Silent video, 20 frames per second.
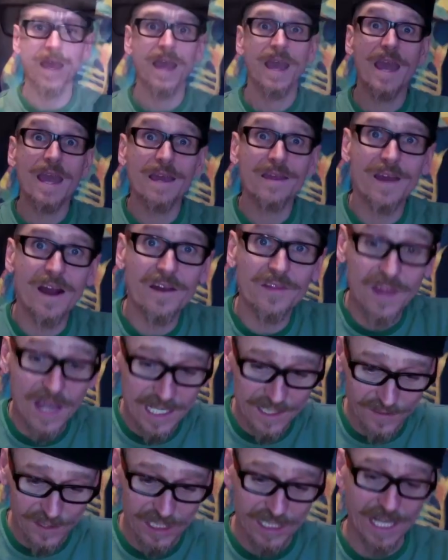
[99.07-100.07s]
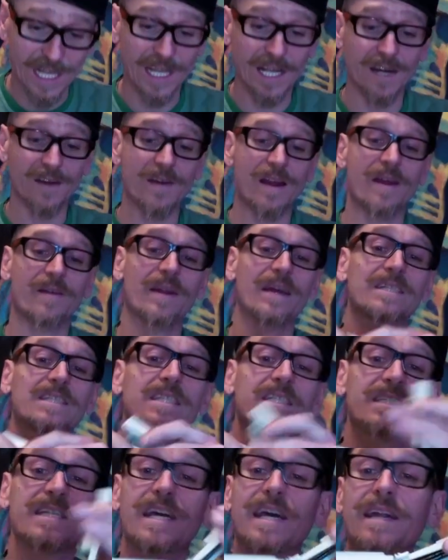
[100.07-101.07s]
Hey there, thanks for sticking around. As
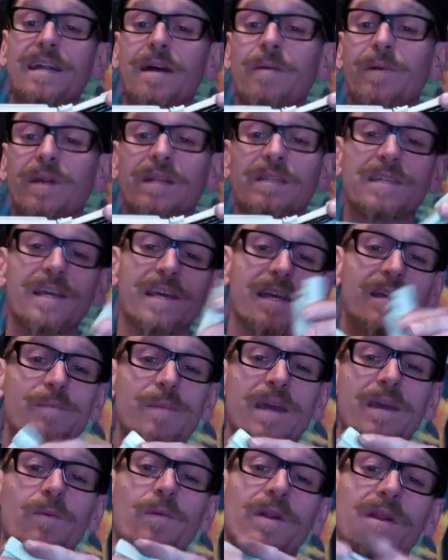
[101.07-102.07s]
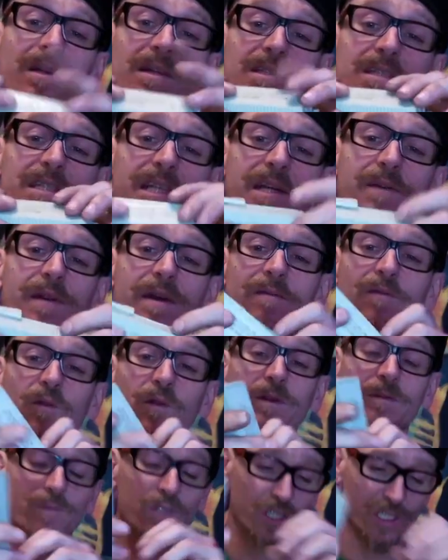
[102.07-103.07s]
I said, I'm going to take and make one of these cigarette
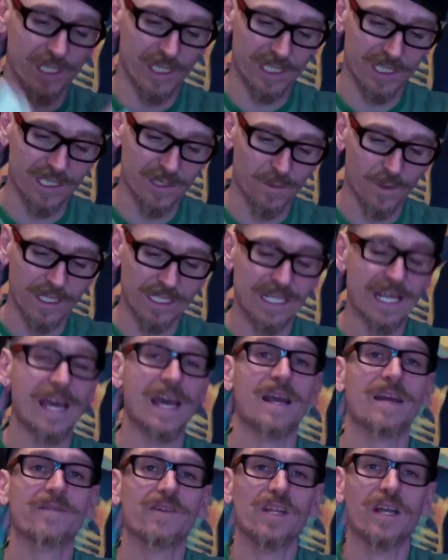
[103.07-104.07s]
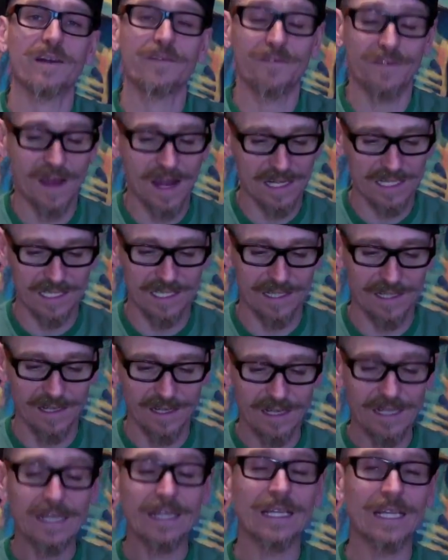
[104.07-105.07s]
rolling machines that works a heck of a lot faster.
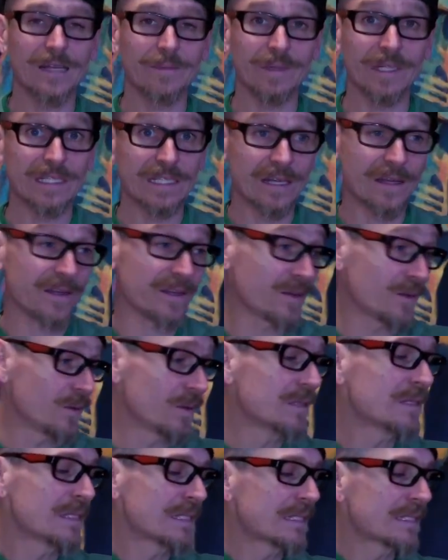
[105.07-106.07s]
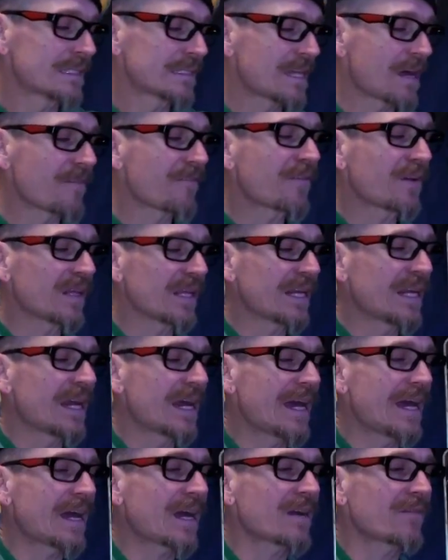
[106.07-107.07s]
Let me tell you, definitely
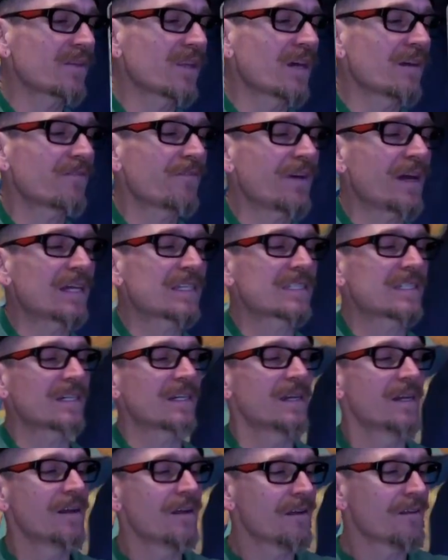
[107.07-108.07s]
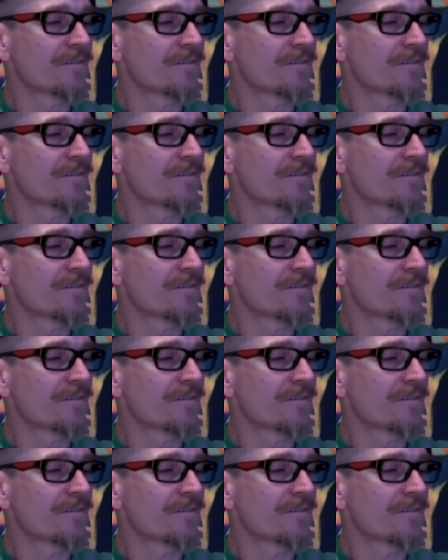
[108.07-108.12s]
a heck of a lot faster.